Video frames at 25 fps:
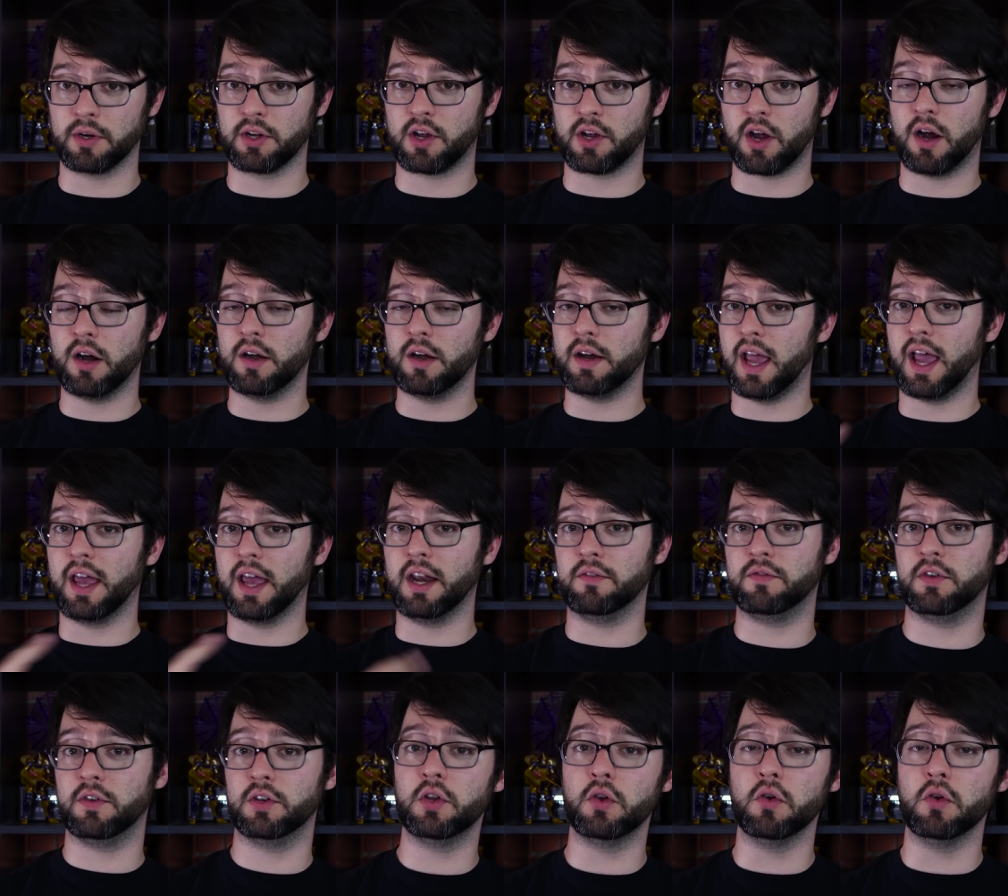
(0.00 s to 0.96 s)
one card, and
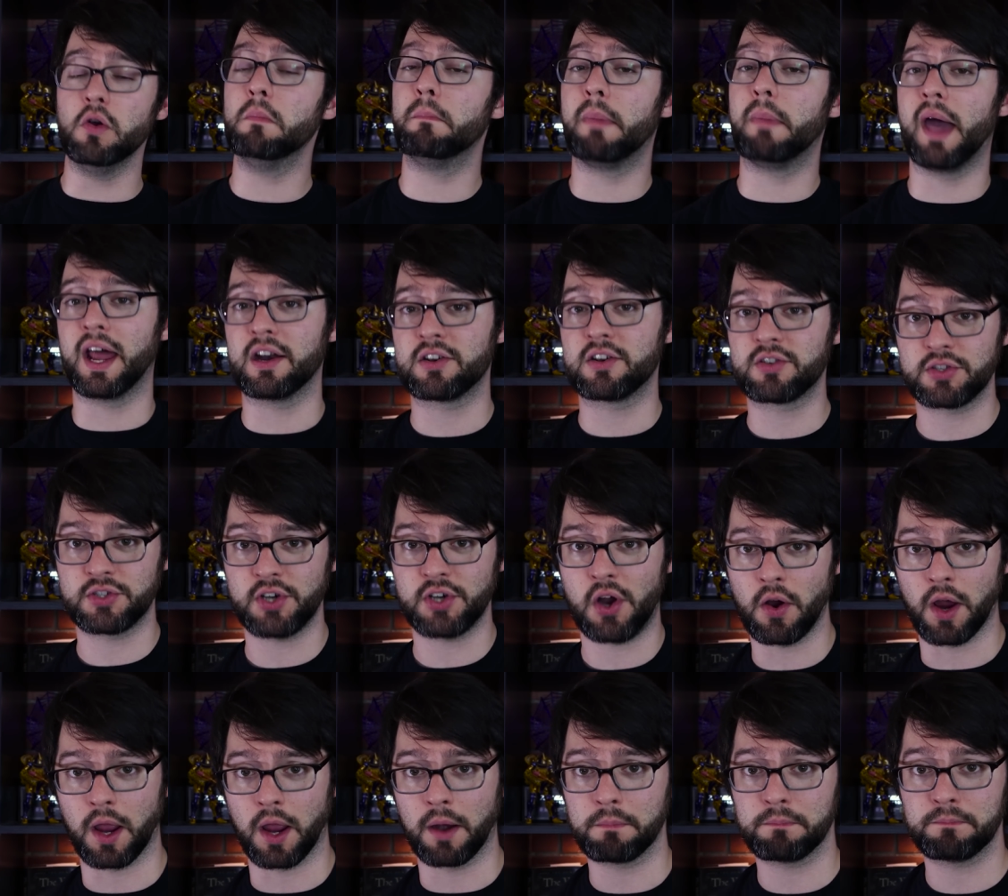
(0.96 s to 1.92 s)
if you do, banish the
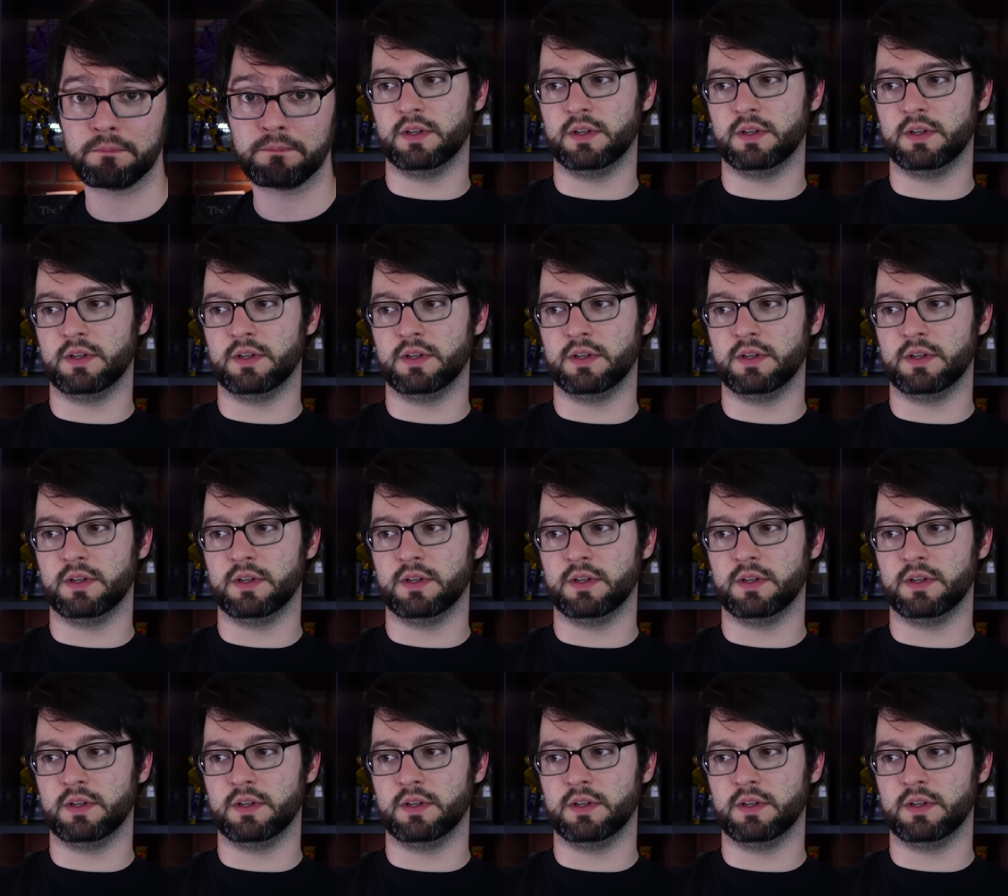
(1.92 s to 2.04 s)
target.